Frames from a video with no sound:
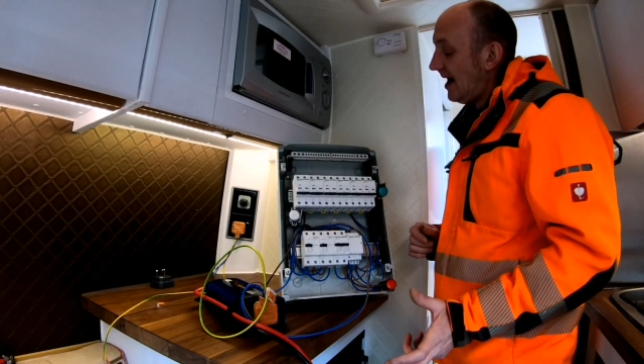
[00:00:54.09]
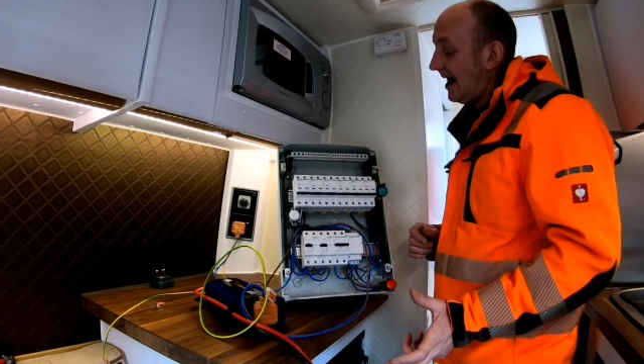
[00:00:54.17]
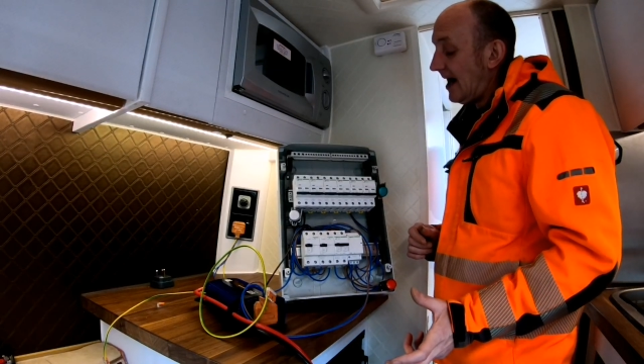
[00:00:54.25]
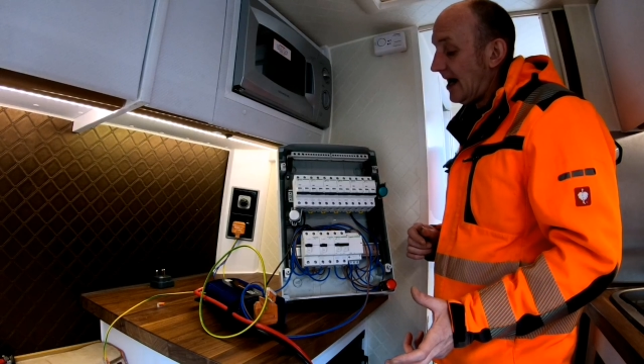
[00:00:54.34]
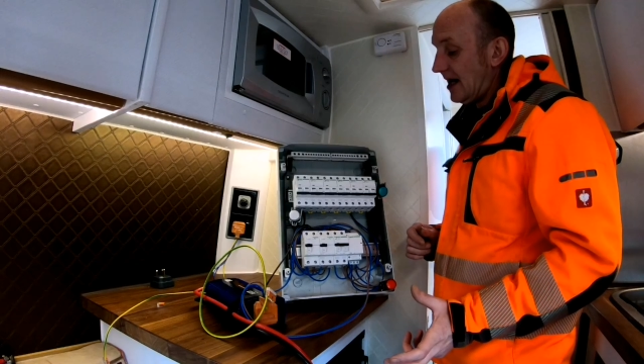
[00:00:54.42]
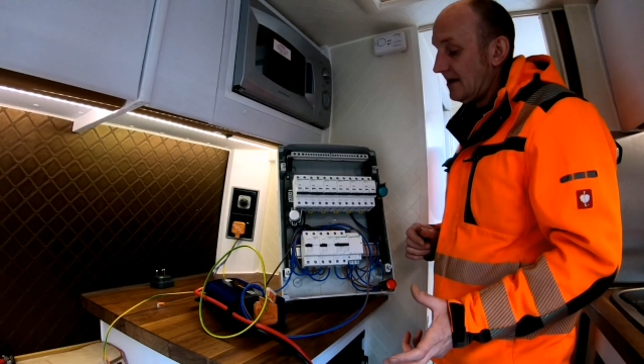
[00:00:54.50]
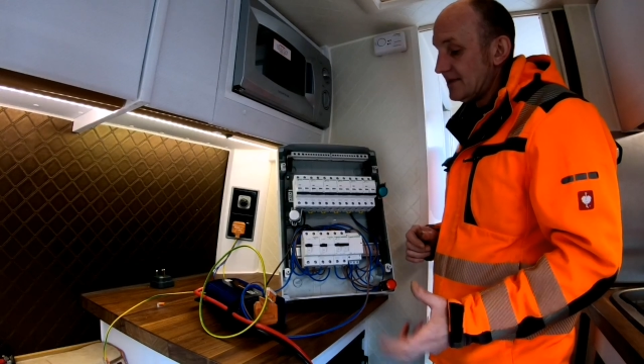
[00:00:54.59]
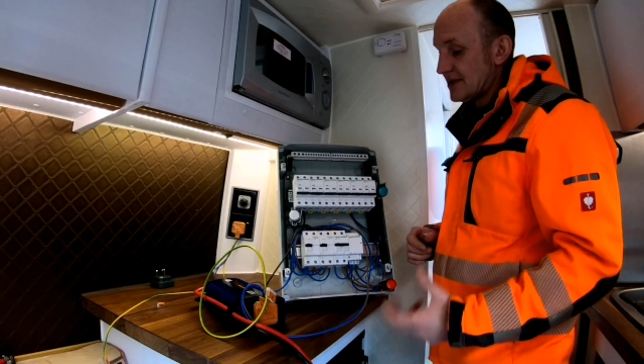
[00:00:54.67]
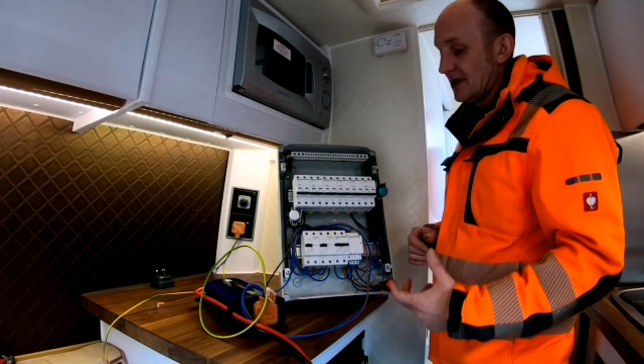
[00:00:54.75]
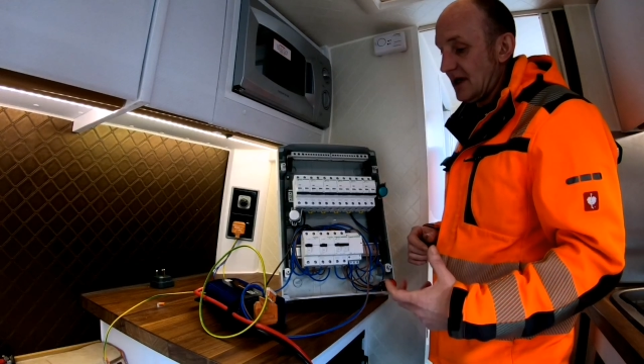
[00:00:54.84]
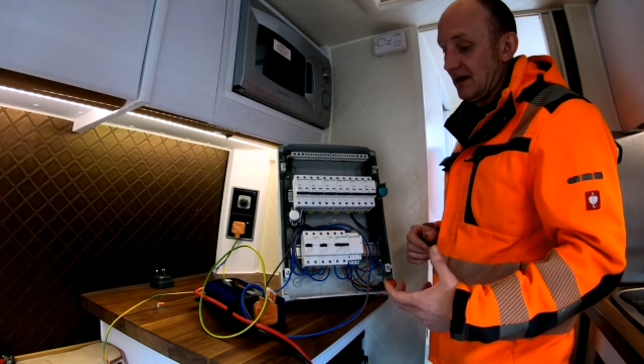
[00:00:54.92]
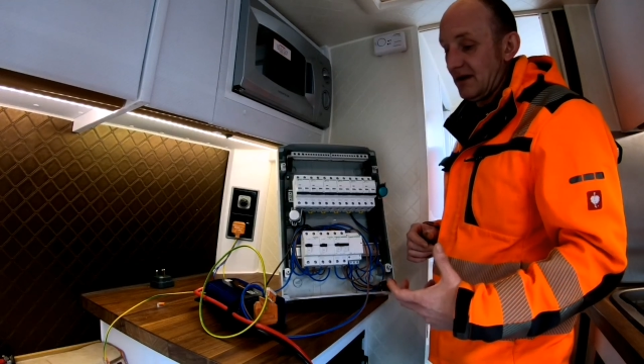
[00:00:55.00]
Um,
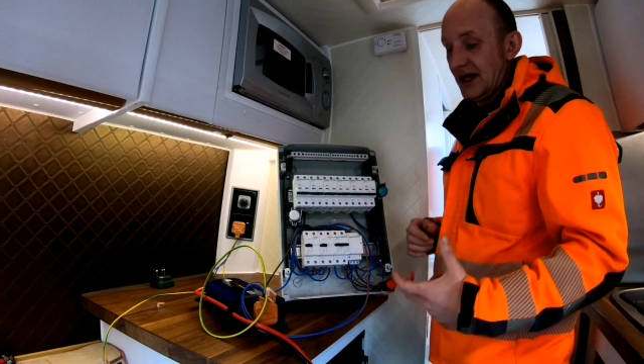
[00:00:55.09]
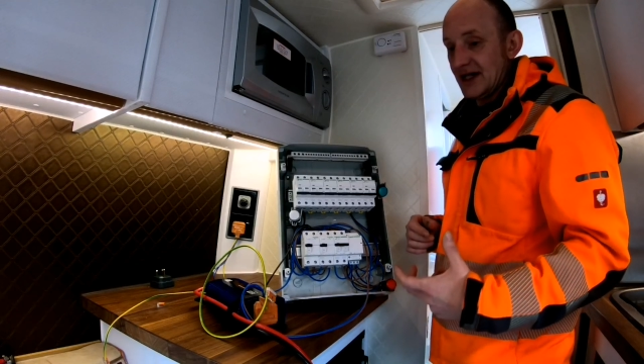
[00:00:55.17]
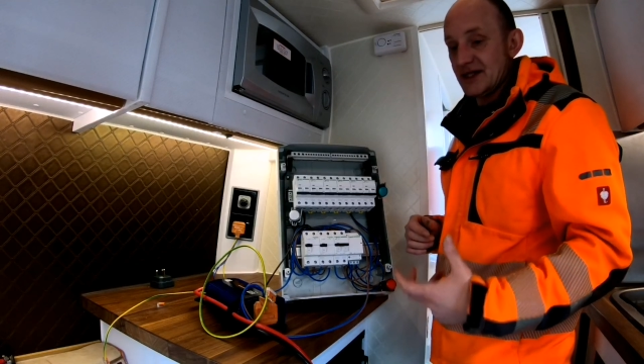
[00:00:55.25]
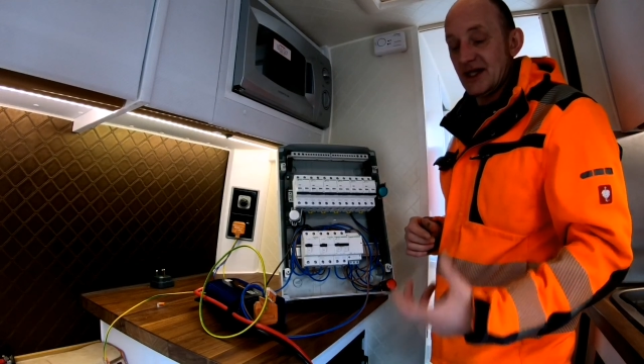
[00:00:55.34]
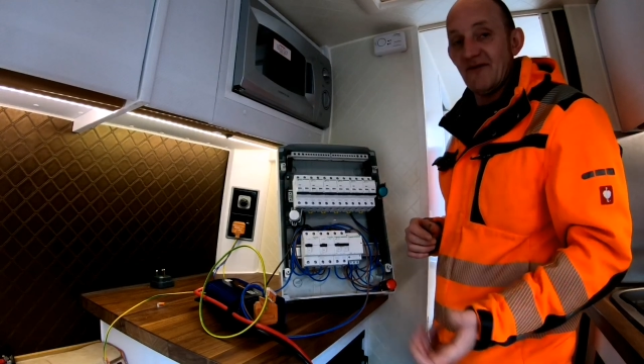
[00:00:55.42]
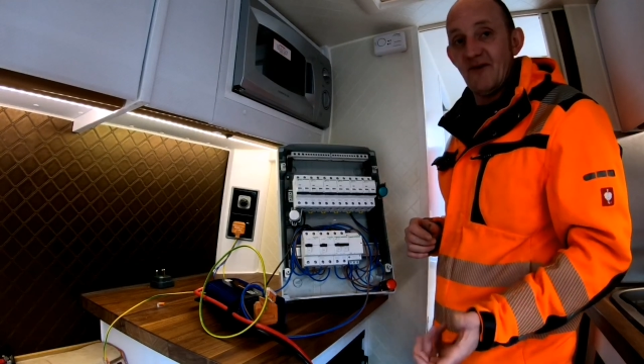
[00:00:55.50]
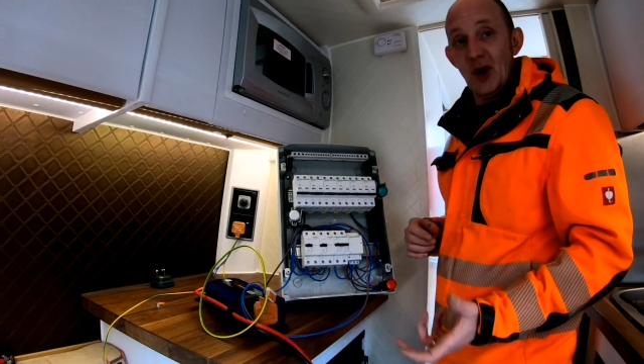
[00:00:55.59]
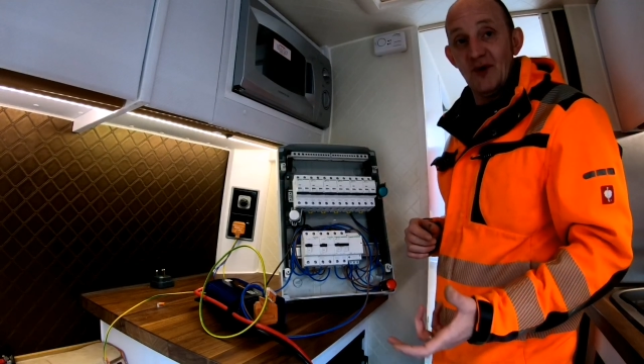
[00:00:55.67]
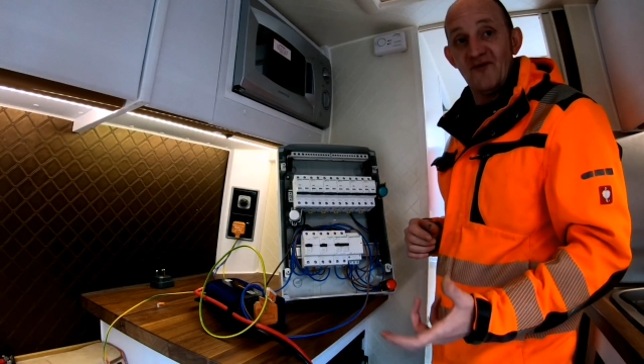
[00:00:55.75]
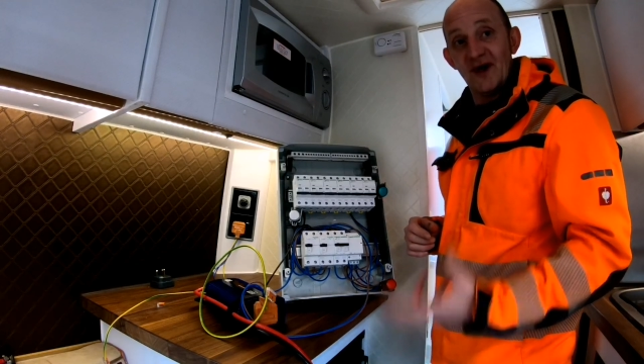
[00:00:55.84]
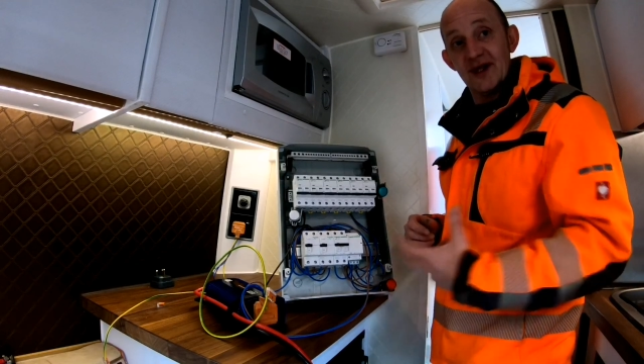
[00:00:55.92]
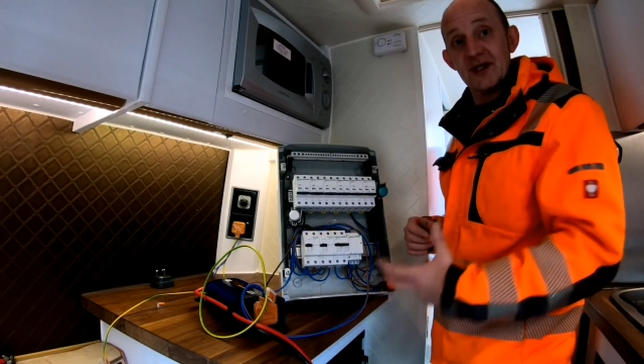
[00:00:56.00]
so, let's see if
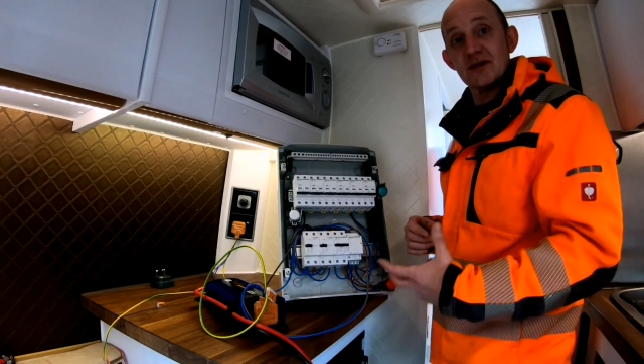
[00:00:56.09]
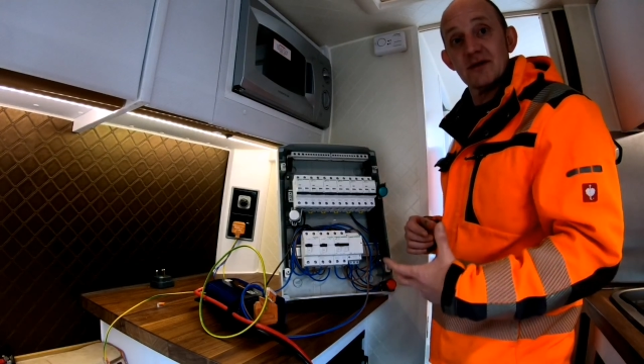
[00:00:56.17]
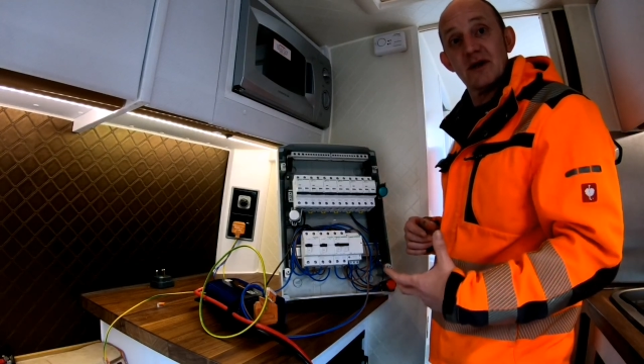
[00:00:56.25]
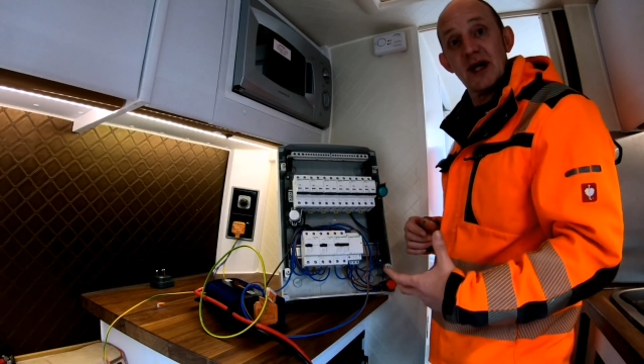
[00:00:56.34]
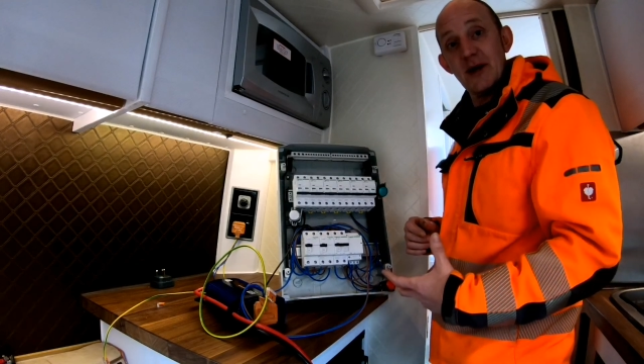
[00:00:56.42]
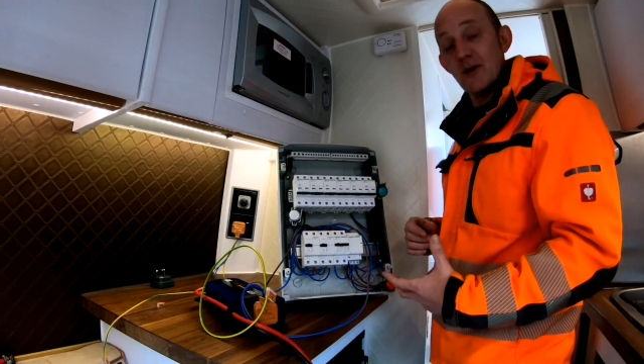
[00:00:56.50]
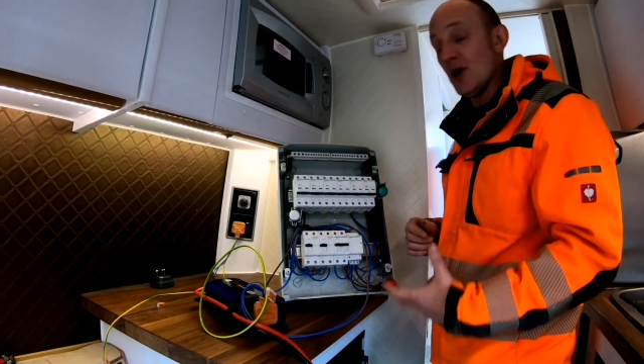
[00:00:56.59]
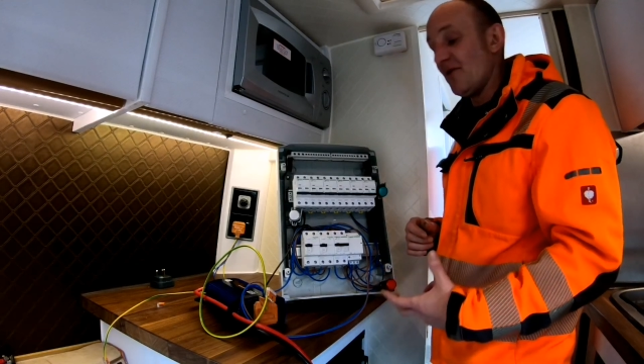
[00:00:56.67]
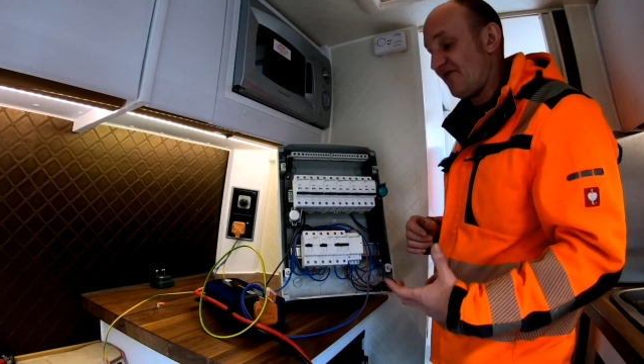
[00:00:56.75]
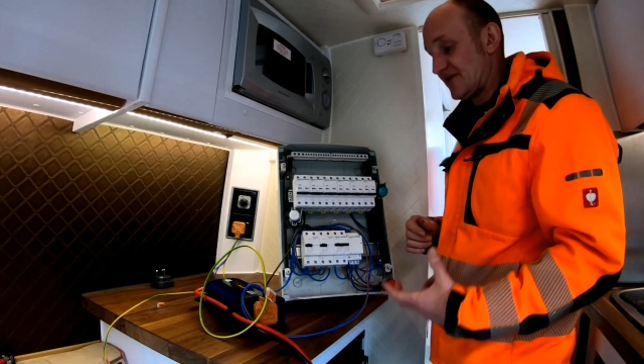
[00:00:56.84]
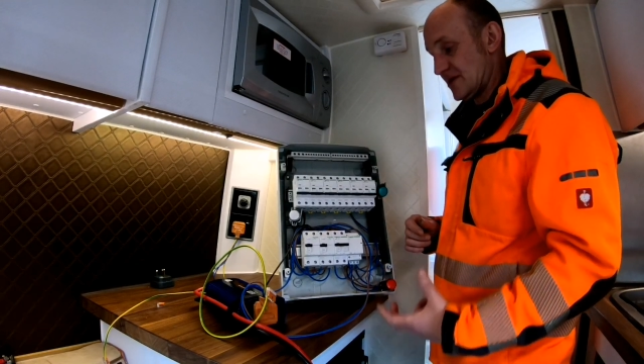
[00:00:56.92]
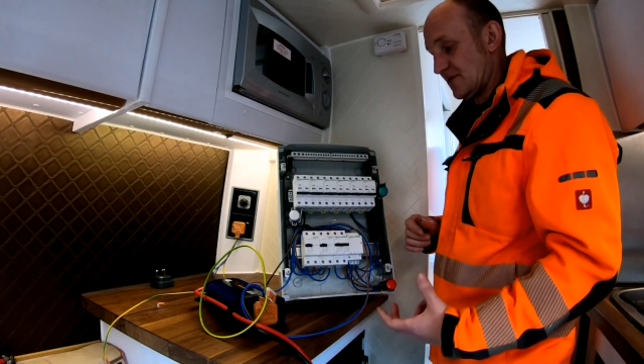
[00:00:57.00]
hopefully this will clear it
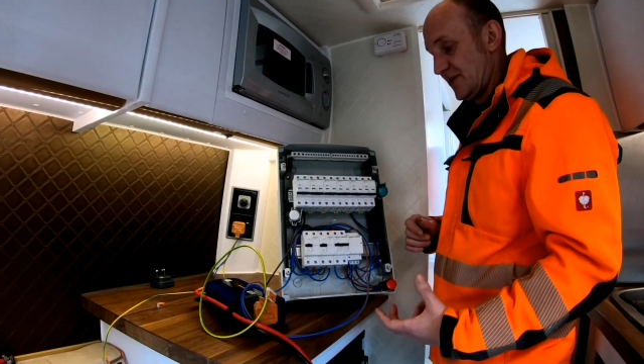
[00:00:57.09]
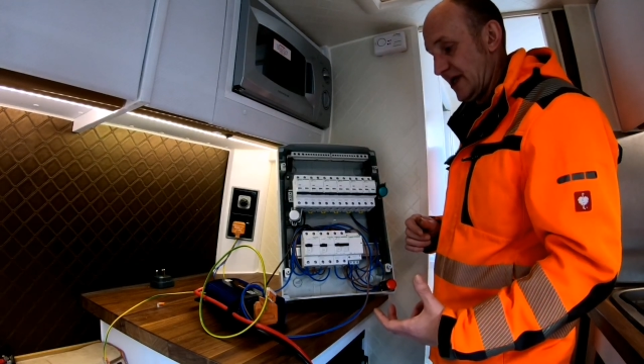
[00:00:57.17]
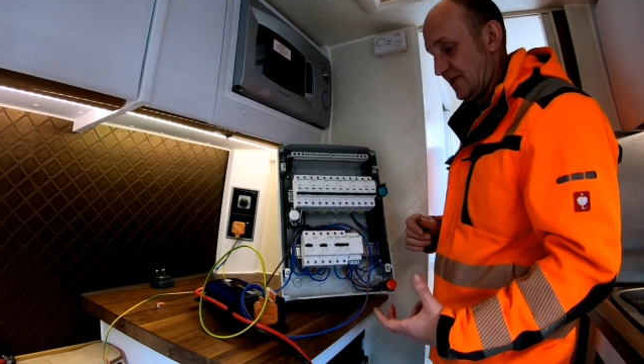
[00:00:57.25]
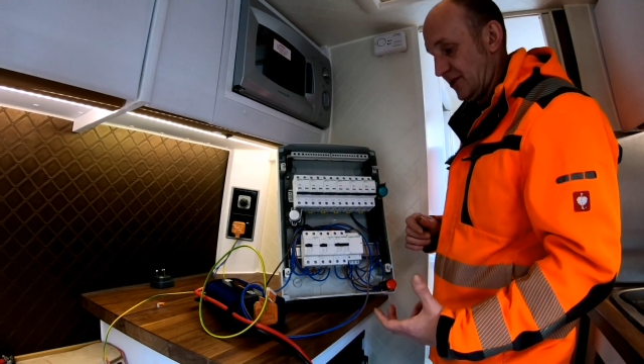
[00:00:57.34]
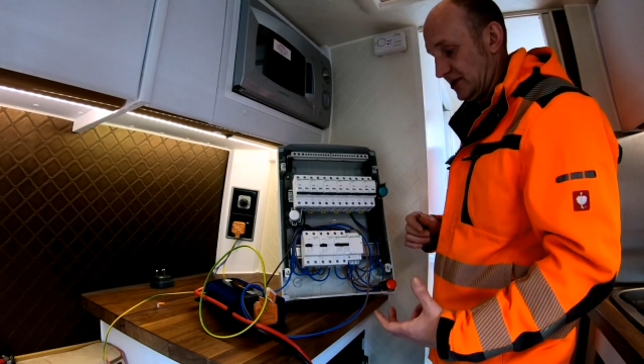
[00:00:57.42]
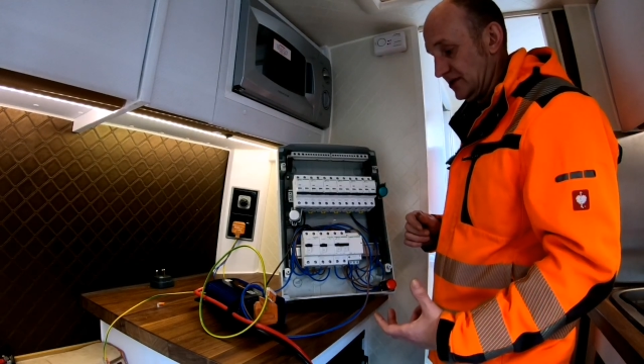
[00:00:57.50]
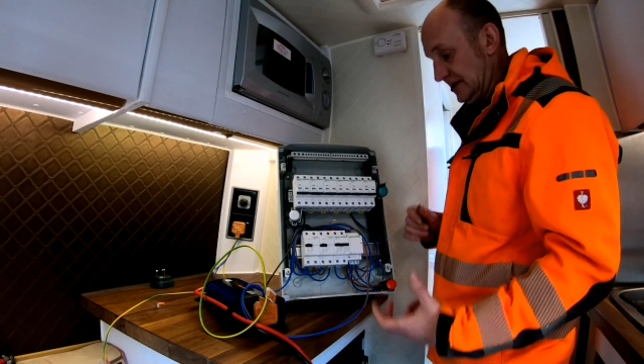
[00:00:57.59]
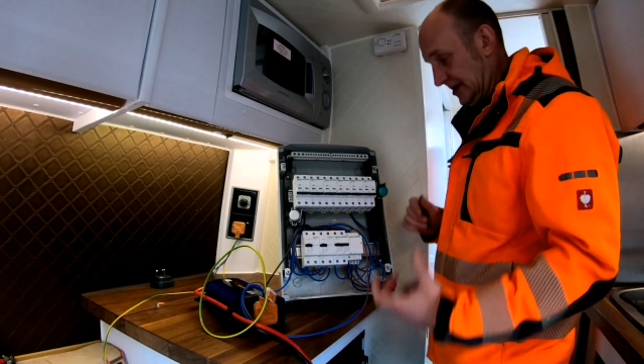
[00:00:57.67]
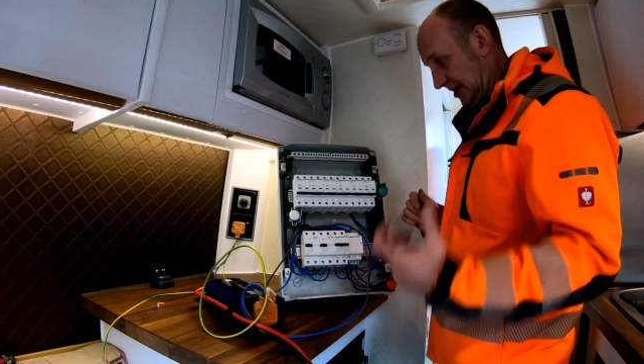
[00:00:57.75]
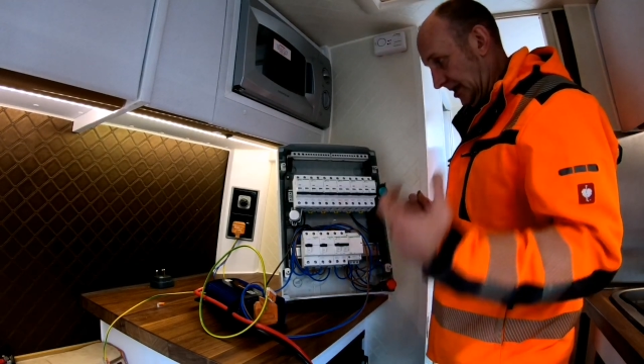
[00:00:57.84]
up for some people.